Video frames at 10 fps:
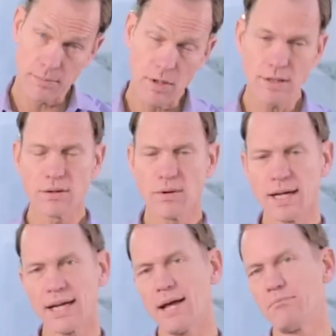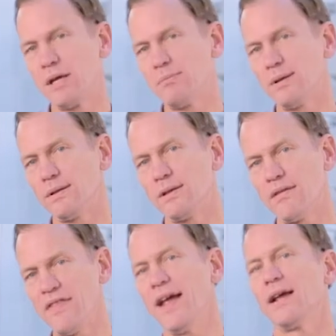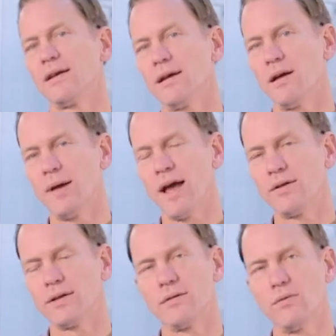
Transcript: We also wanted to get people to think about